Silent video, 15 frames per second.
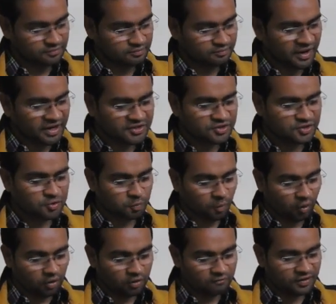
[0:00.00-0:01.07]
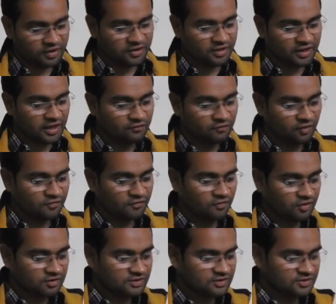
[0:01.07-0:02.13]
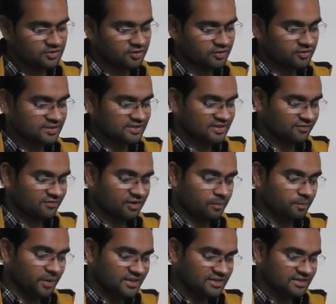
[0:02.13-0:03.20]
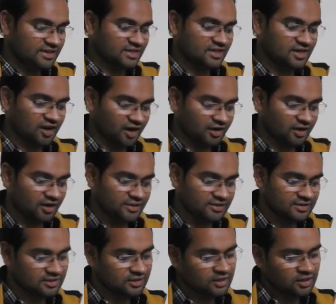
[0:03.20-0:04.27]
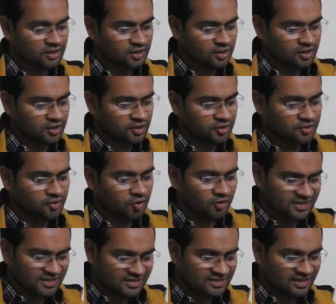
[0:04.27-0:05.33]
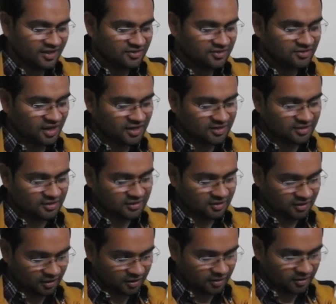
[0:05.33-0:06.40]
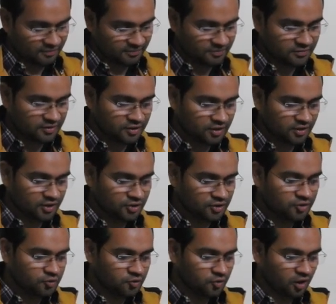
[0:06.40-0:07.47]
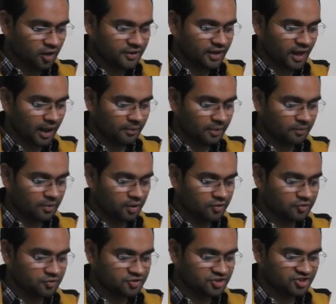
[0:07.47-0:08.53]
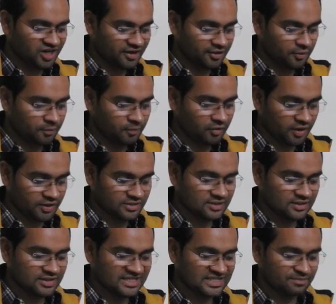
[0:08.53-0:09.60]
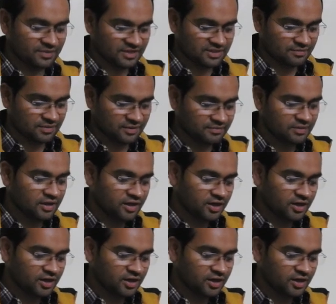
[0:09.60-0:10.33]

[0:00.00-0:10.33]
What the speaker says: Big to small. When digging for fossils, there are several basic guidelines. Go easy and take care. A too hard hammer blow could shatter a prized specimen.